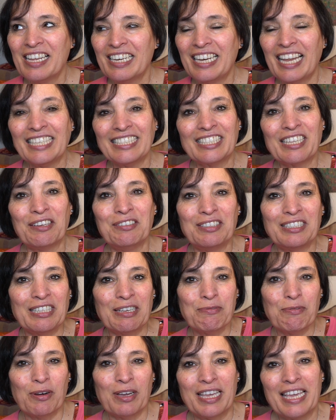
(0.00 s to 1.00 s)
let's go and
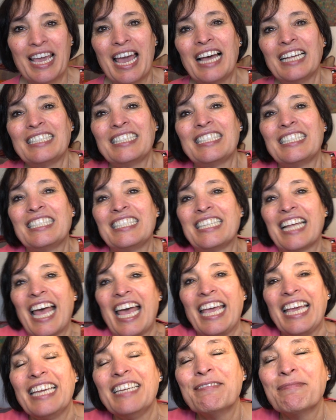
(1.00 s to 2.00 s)
see what he has to
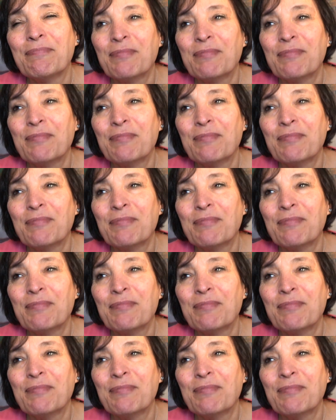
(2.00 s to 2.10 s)
say.